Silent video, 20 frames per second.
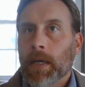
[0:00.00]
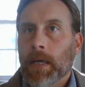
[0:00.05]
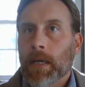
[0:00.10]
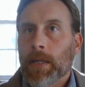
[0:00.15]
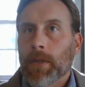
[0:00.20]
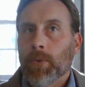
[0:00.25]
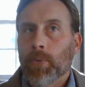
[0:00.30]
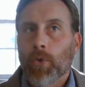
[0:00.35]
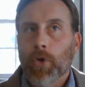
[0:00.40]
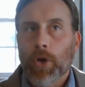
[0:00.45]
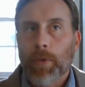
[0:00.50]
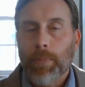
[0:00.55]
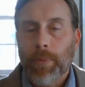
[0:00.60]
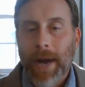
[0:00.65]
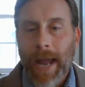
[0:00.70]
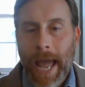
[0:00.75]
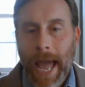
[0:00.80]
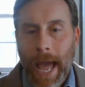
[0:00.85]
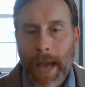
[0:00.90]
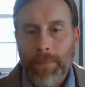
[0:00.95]
And the word
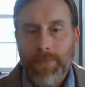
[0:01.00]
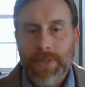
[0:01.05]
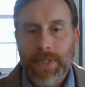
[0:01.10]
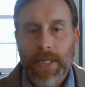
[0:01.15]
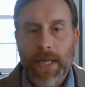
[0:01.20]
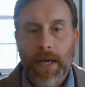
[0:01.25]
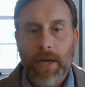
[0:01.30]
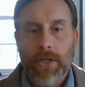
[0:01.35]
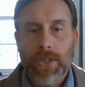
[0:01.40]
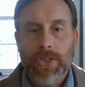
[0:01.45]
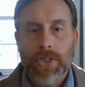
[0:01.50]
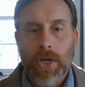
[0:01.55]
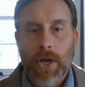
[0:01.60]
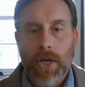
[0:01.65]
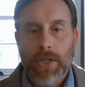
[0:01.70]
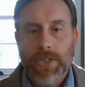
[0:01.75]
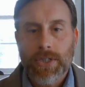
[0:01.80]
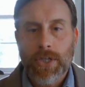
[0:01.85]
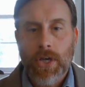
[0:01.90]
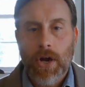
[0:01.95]
perhaps there is
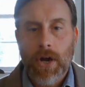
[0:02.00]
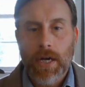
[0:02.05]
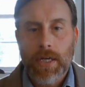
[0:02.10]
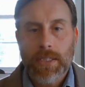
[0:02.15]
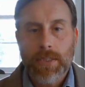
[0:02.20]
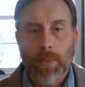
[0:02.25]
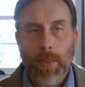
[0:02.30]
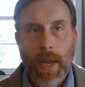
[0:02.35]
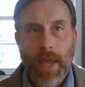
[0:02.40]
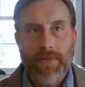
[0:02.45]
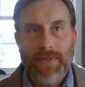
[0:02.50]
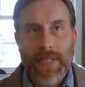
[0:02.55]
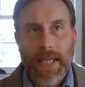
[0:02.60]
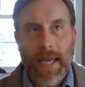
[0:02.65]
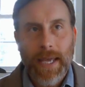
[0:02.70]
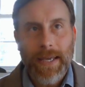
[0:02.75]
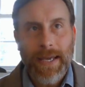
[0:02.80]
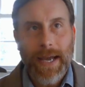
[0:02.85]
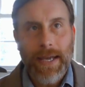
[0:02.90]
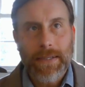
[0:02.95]
John Ciardi's way of
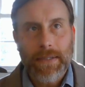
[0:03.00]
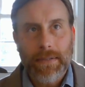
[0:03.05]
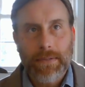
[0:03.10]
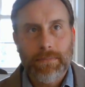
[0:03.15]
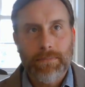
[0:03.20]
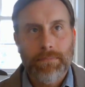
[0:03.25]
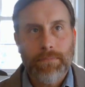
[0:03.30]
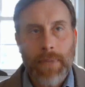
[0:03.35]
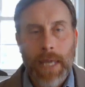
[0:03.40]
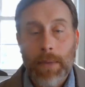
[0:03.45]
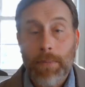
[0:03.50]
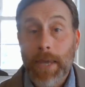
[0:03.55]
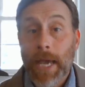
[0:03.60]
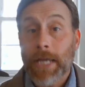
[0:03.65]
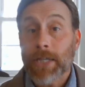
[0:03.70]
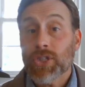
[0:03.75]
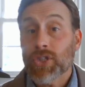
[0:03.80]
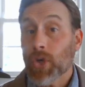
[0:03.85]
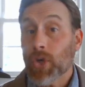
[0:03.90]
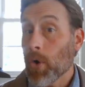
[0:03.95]
saying, maybe
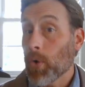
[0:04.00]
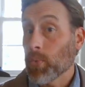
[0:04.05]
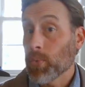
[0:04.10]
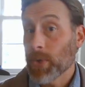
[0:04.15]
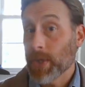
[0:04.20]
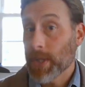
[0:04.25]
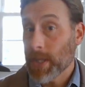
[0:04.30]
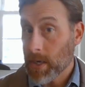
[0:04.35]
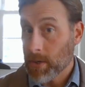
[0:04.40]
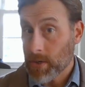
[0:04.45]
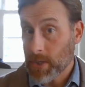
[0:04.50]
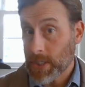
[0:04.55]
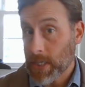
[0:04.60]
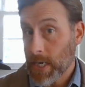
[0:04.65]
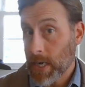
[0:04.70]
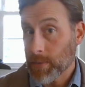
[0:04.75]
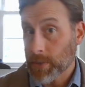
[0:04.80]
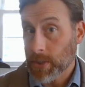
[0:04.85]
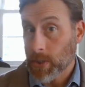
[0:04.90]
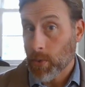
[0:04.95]
I don't really
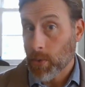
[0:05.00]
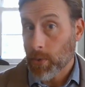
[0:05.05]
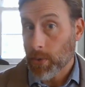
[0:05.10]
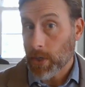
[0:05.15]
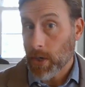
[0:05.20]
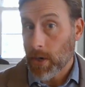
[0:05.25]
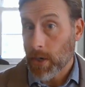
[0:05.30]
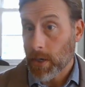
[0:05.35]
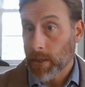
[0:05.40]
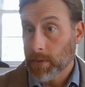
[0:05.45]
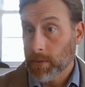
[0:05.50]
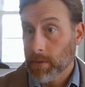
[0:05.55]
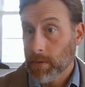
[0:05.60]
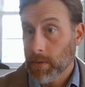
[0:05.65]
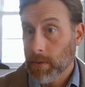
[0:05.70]
understand what's going on.